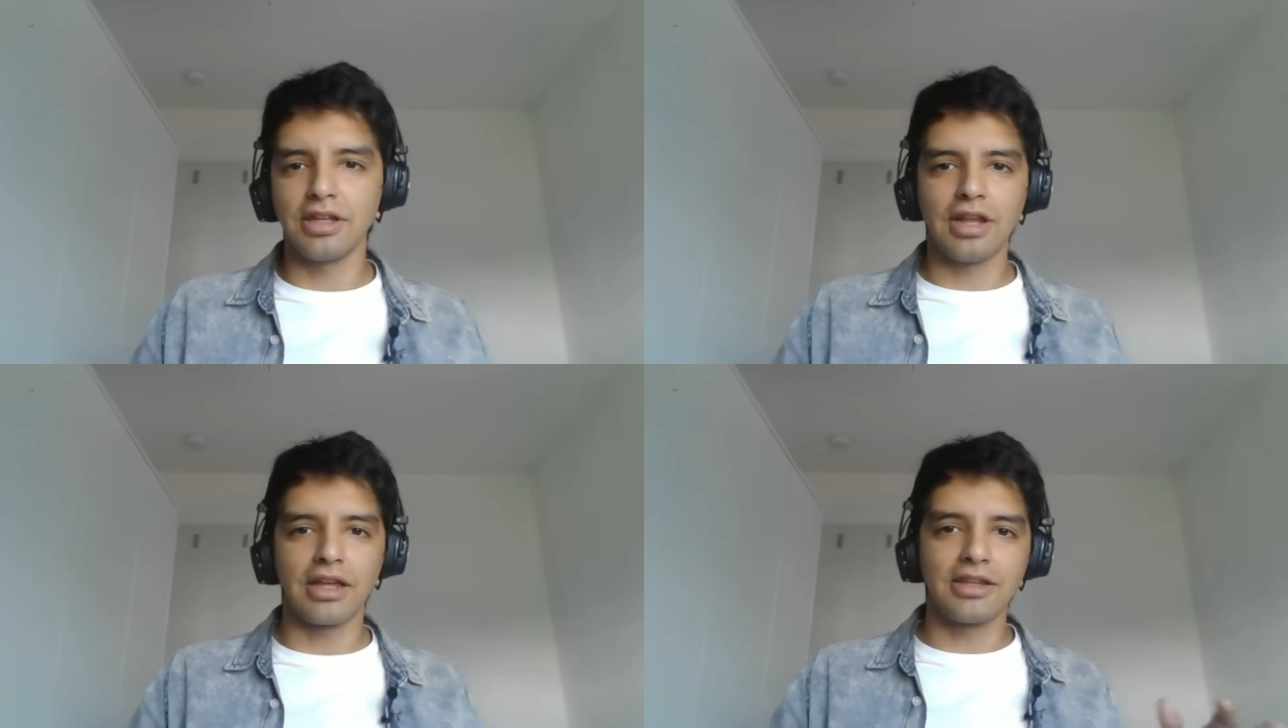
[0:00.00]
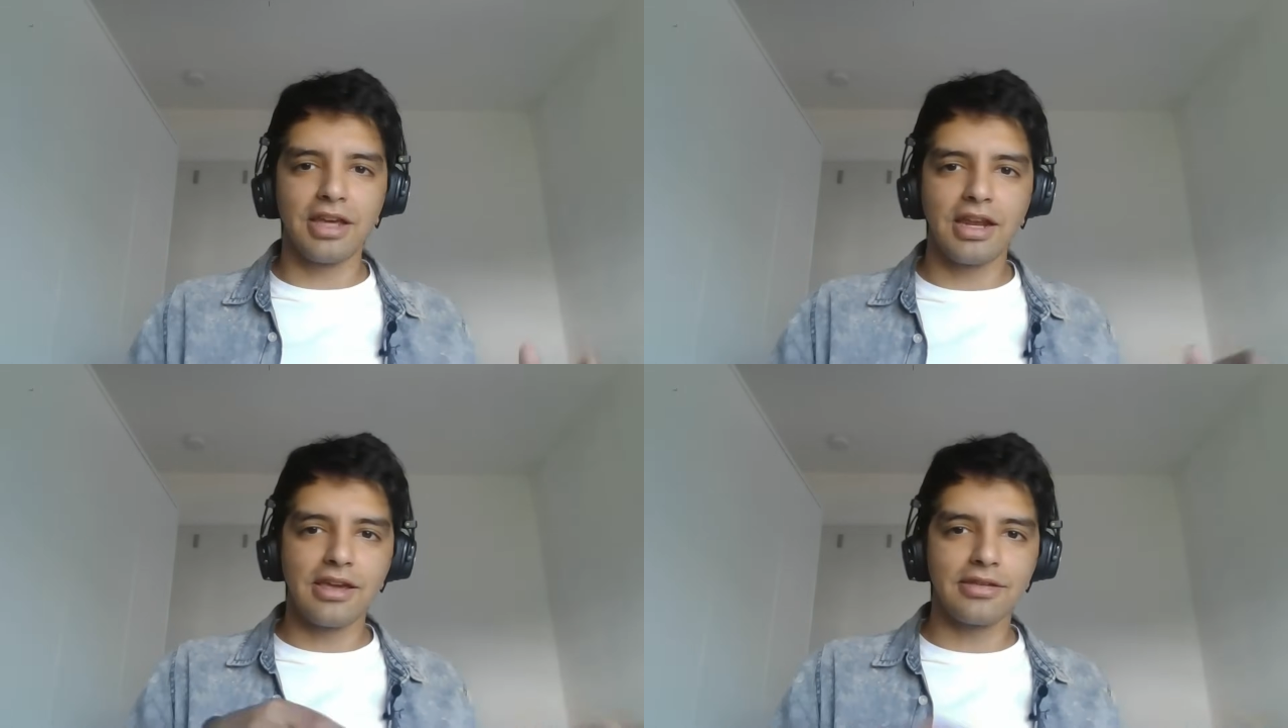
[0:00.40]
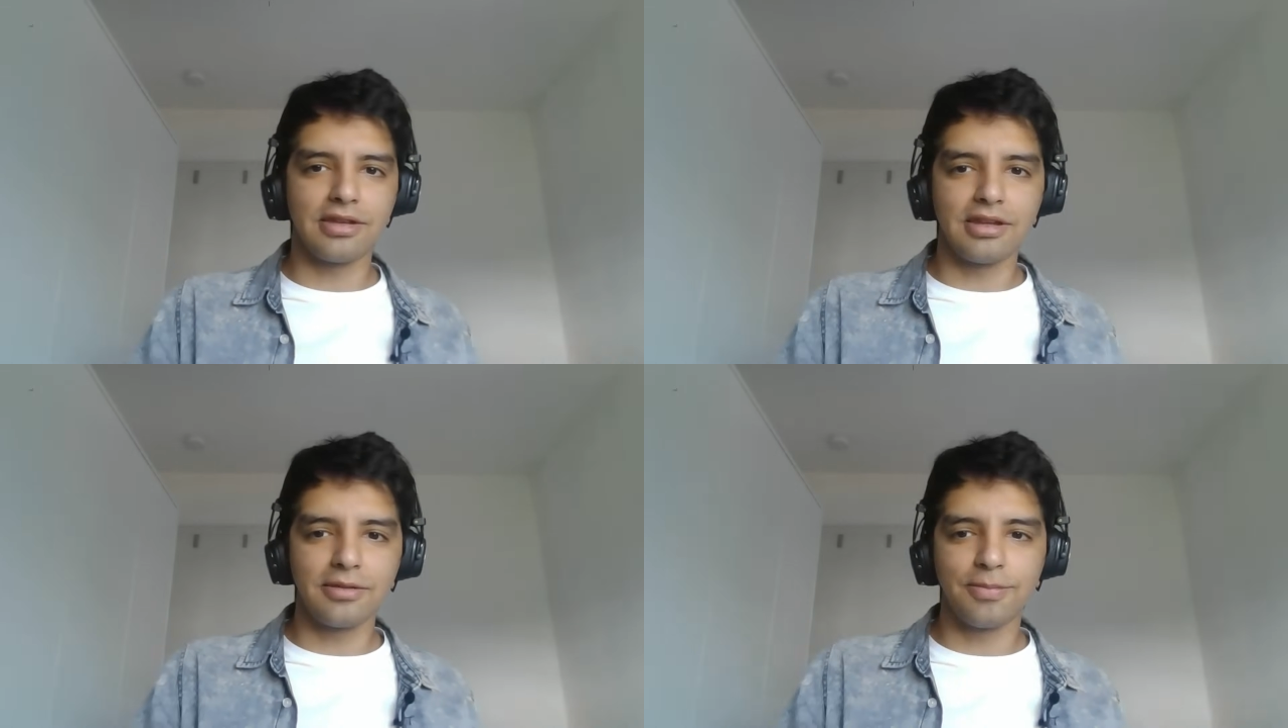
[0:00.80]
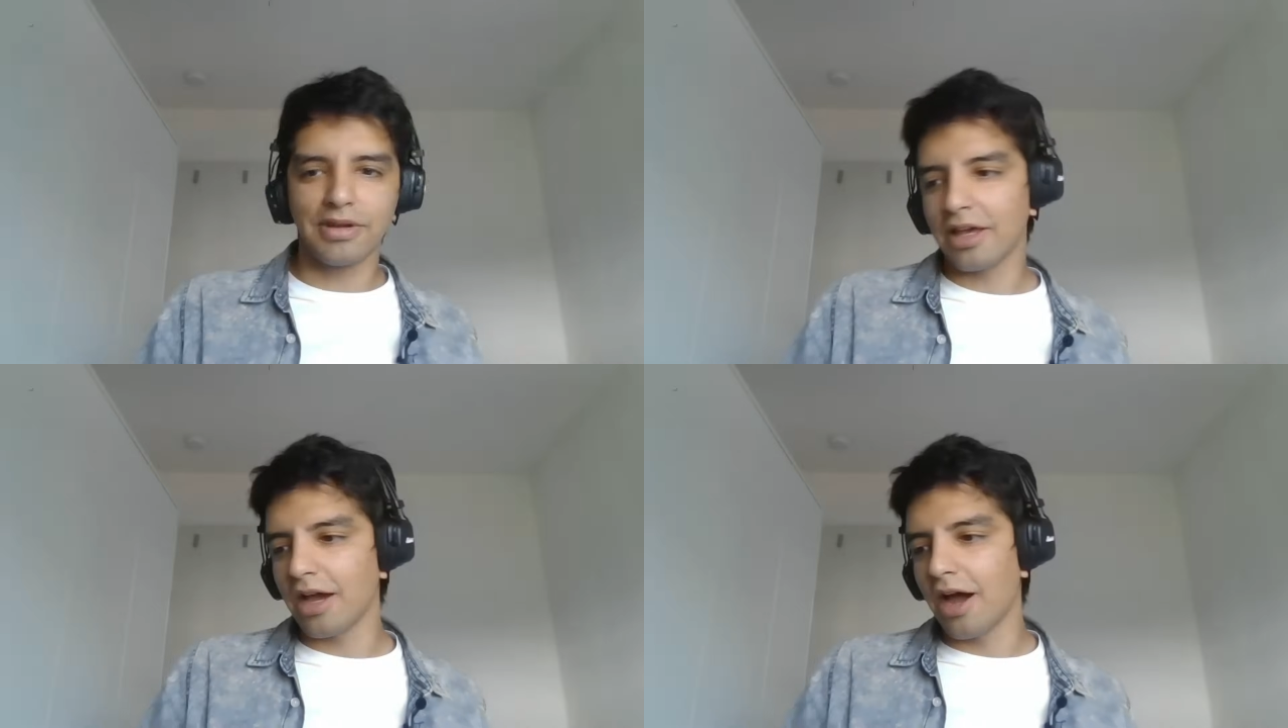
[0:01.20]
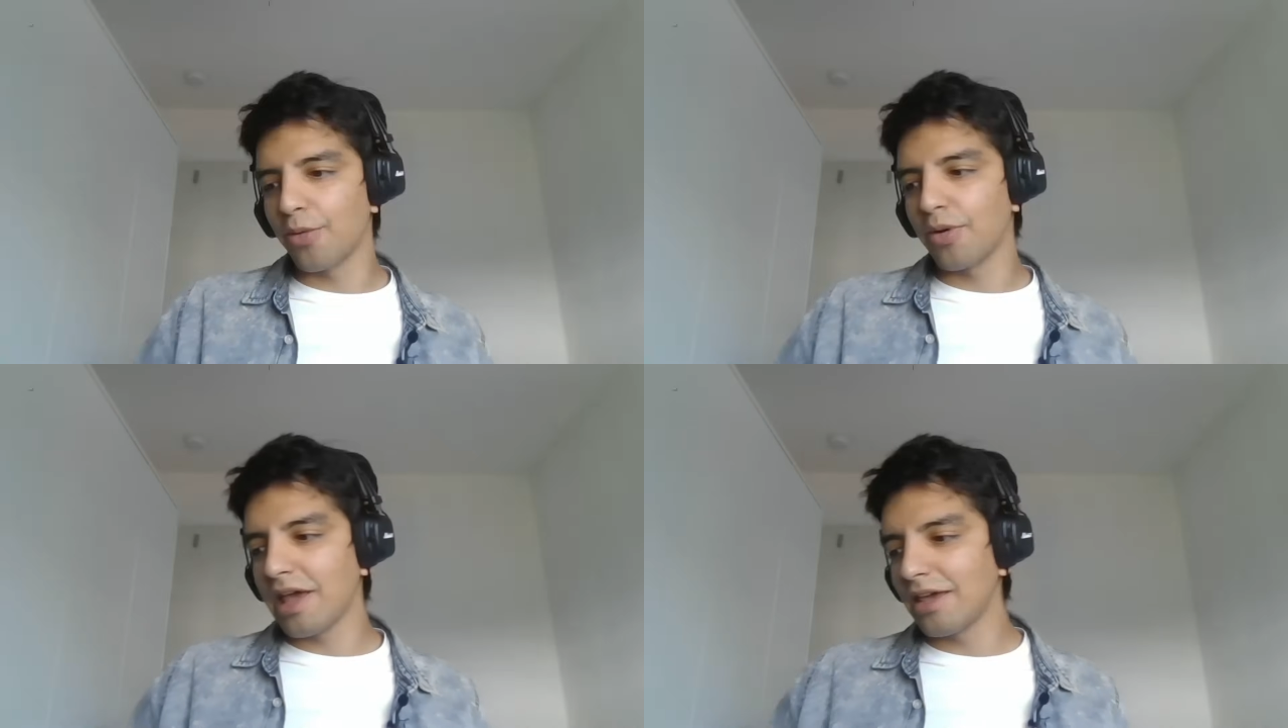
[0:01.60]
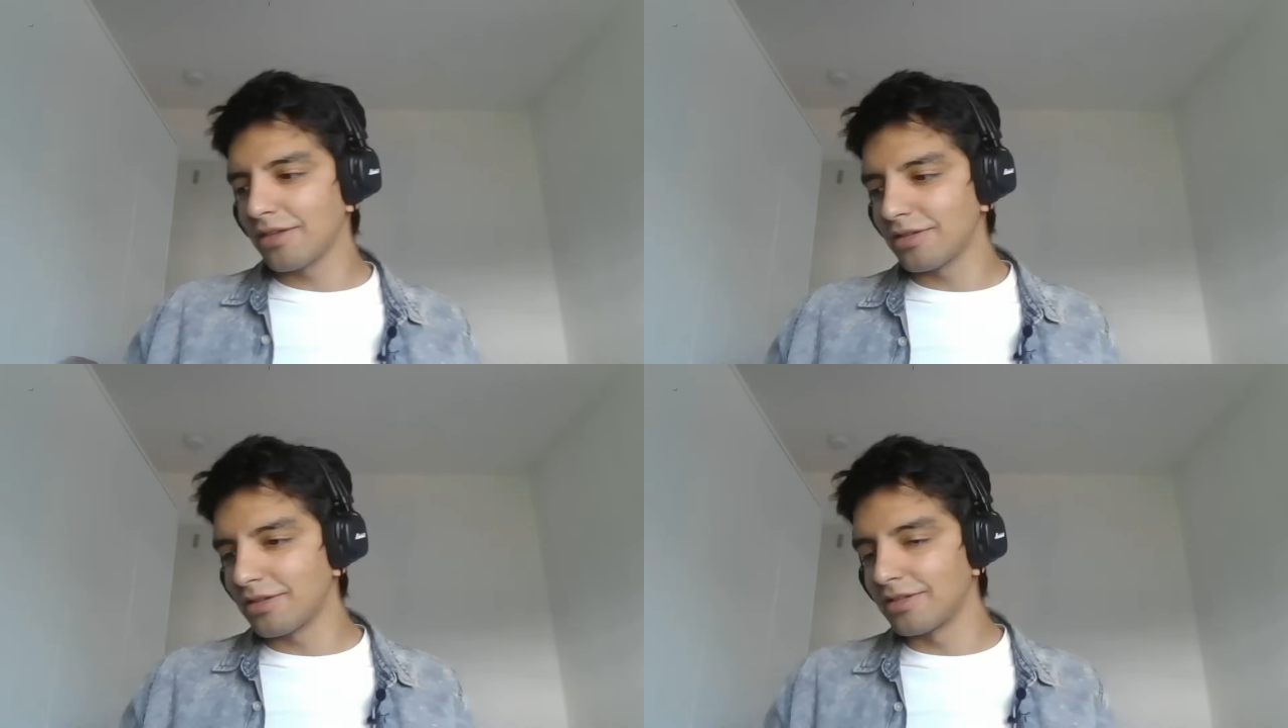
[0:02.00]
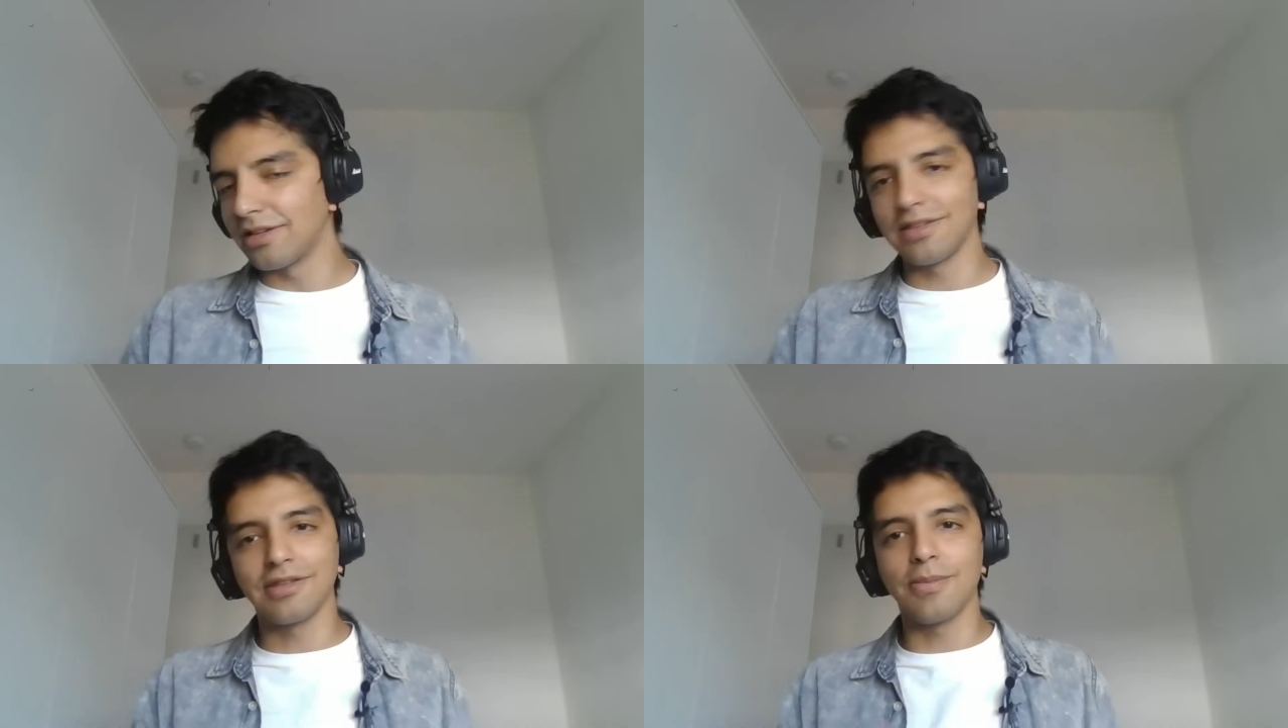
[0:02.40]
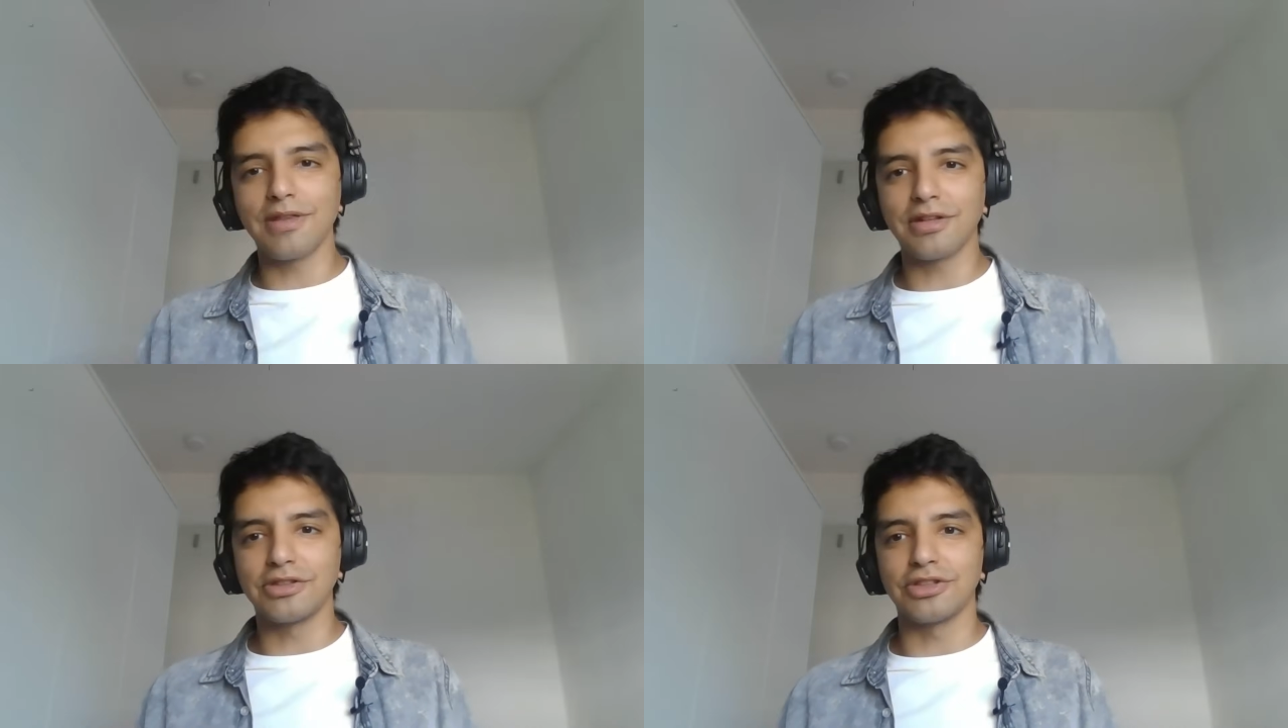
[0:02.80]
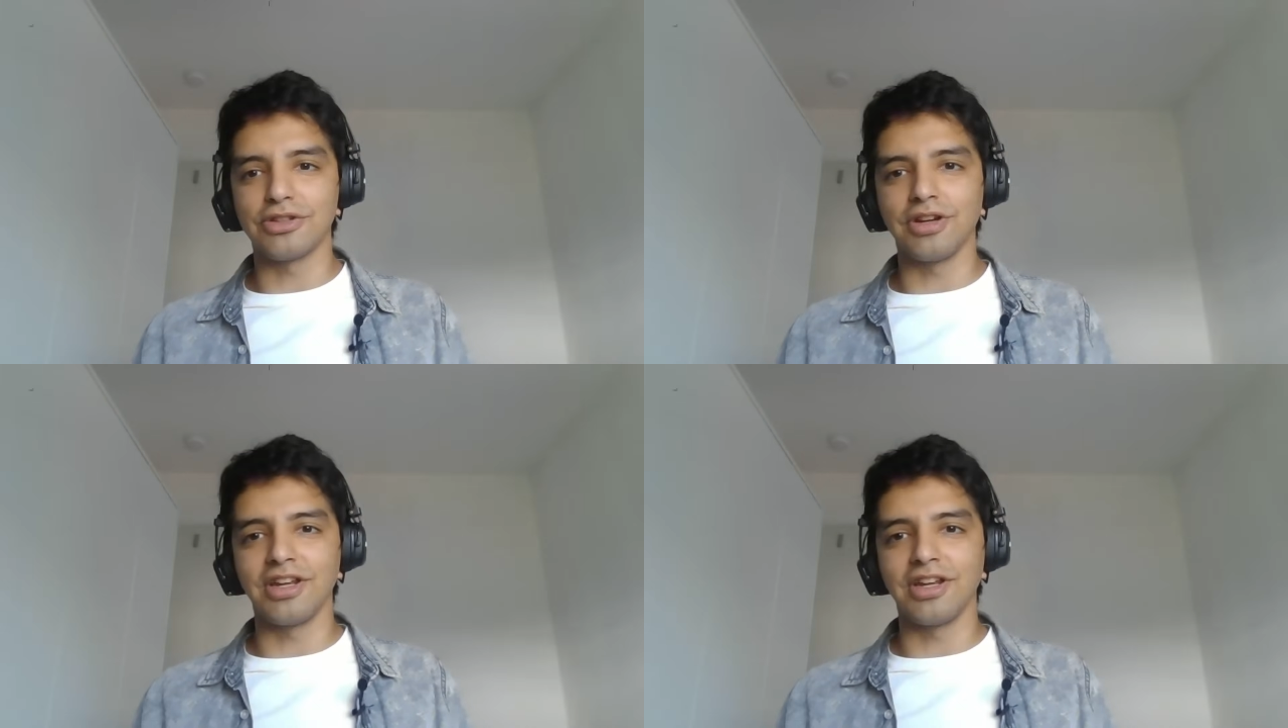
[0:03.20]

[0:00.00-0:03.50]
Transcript: like DNA exists, but like RNA, since it's the messenger,